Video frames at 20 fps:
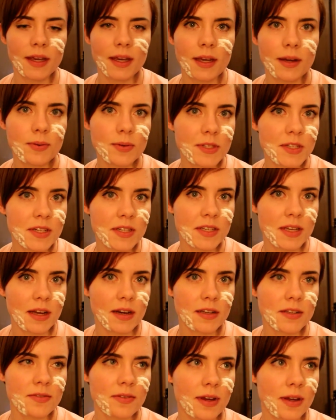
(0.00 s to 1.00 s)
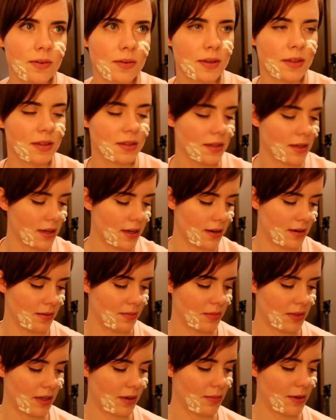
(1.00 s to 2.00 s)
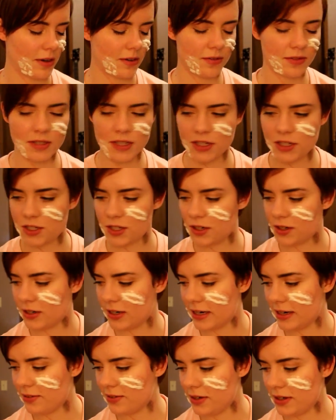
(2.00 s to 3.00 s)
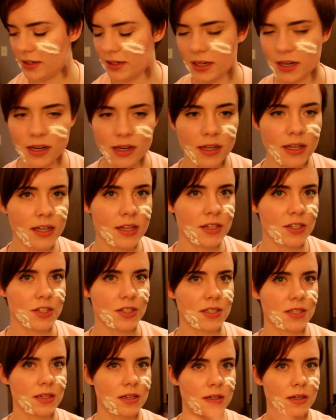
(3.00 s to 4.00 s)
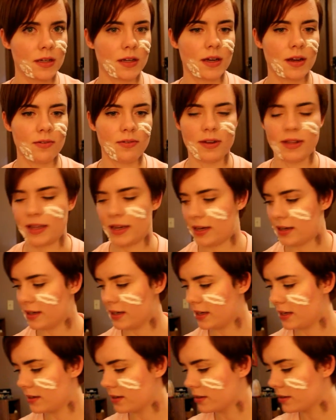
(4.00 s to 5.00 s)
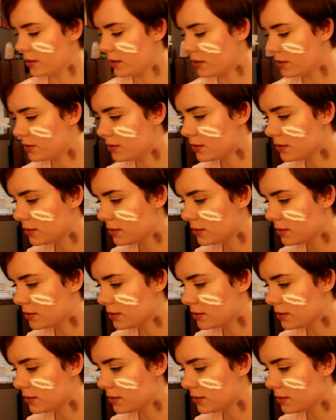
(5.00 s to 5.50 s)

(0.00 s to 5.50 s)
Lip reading: Once you're satisfied with the amount of tissue you have on, just cover that again in glue.